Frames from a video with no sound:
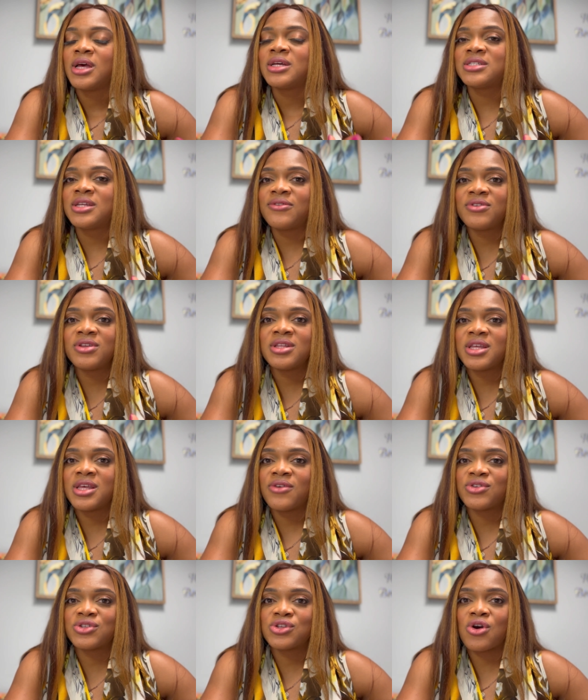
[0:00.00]
definitely
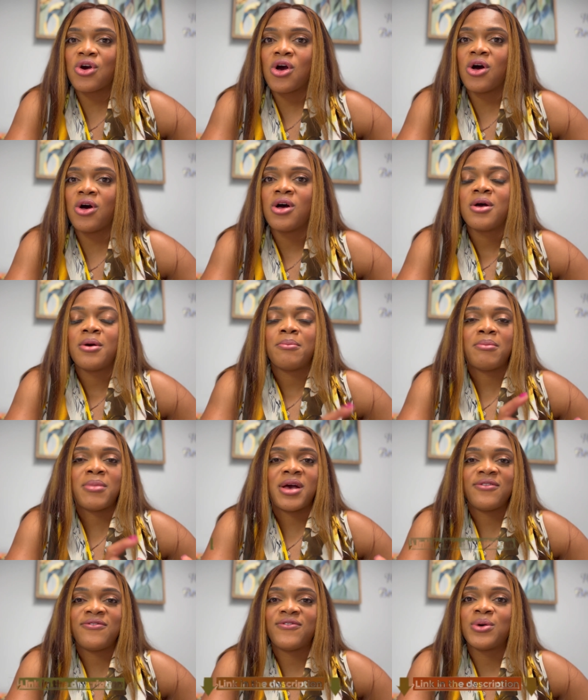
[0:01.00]
give us a call.
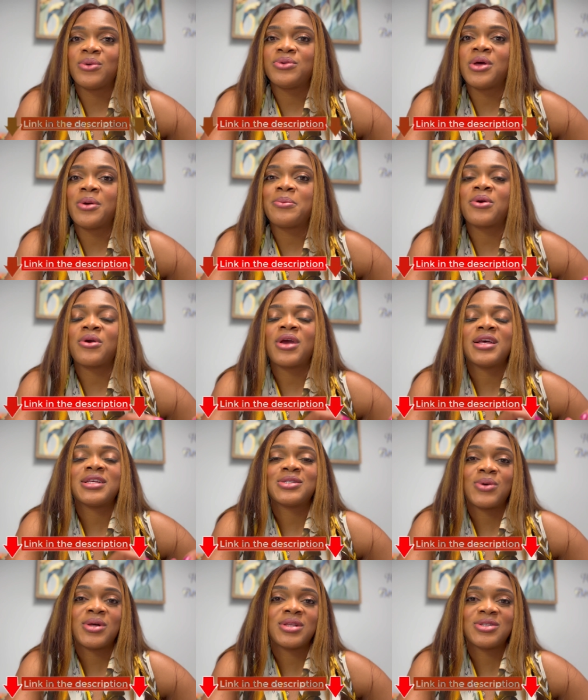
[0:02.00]
My phone number as
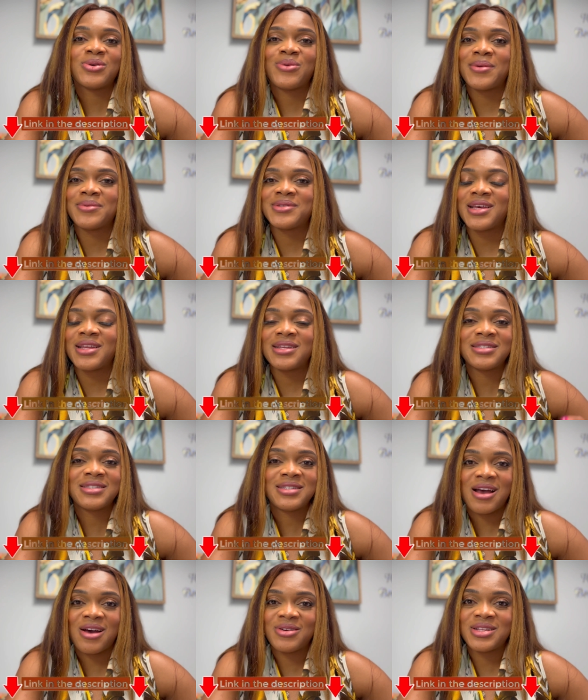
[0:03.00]
well as the website is
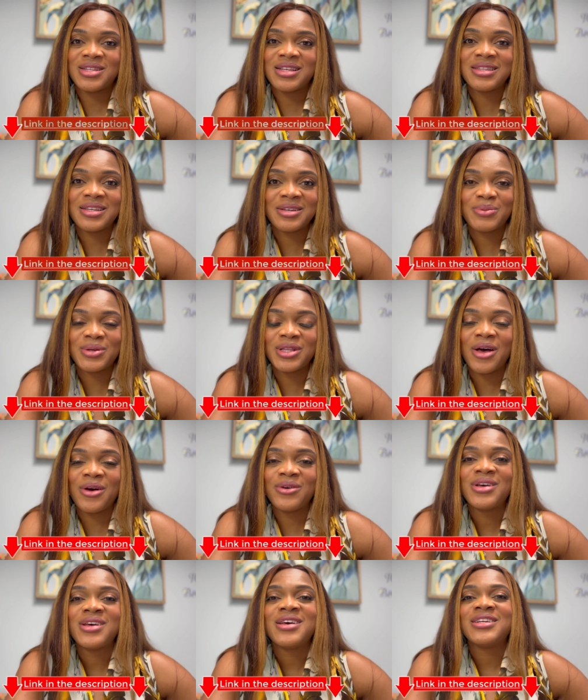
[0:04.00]
down in the link
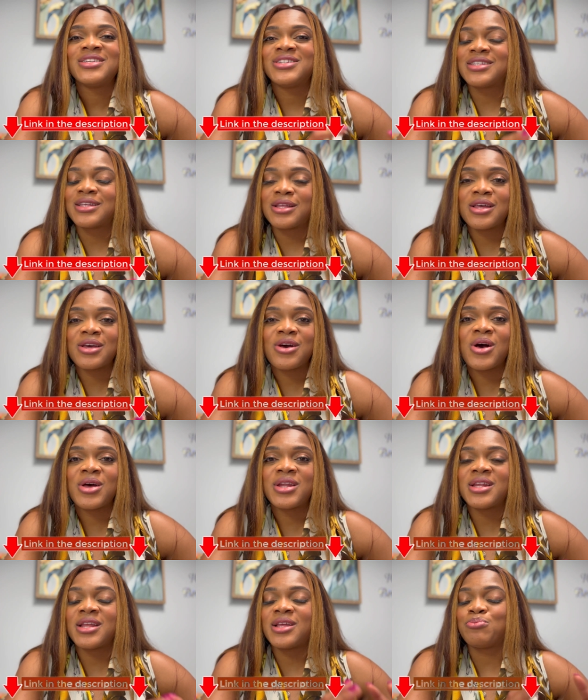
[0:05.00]
below. Just click on
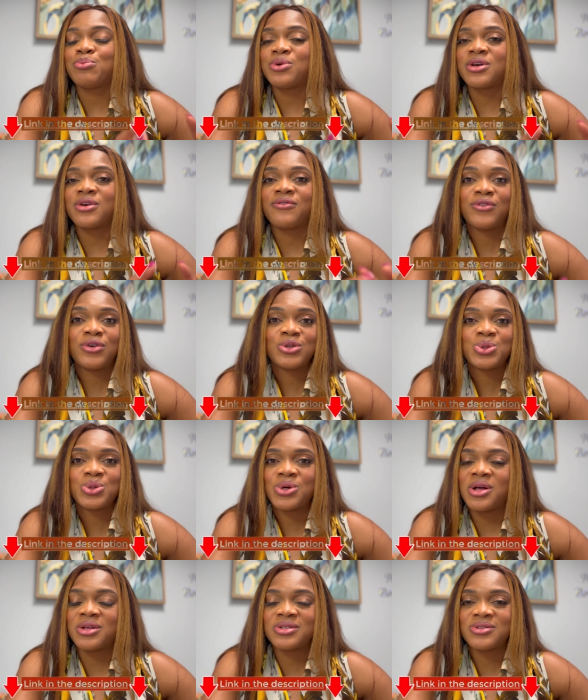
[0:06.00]
it and book a virtual
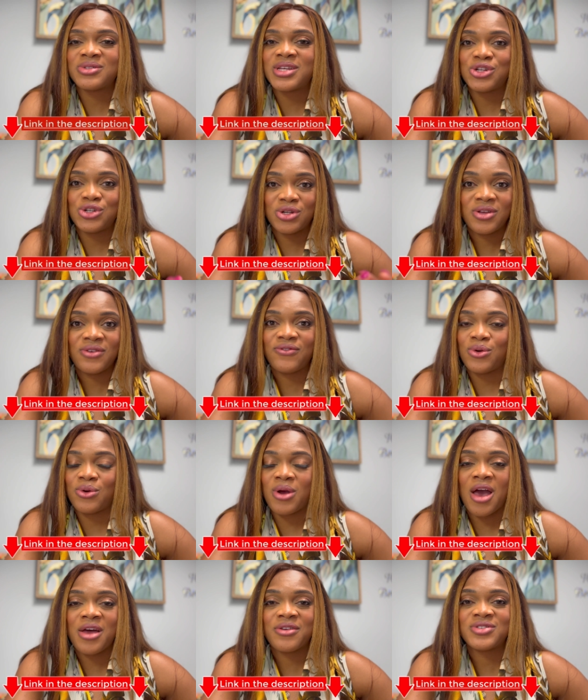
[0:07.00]
consultation if you're
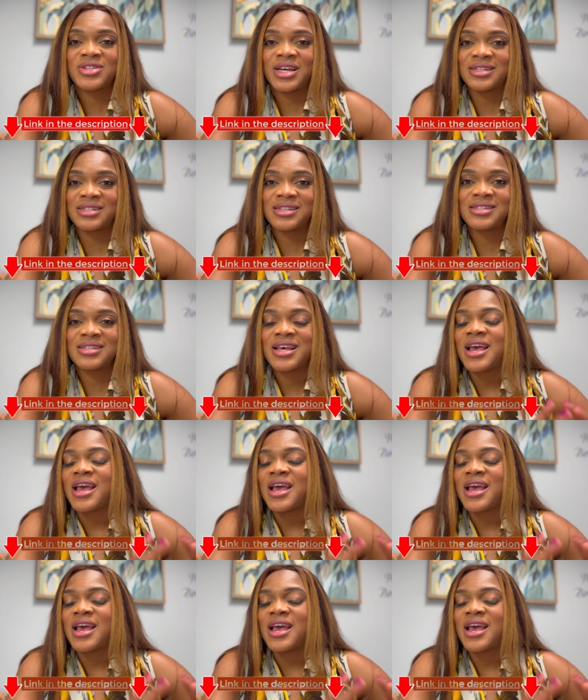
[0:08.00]
out of Texas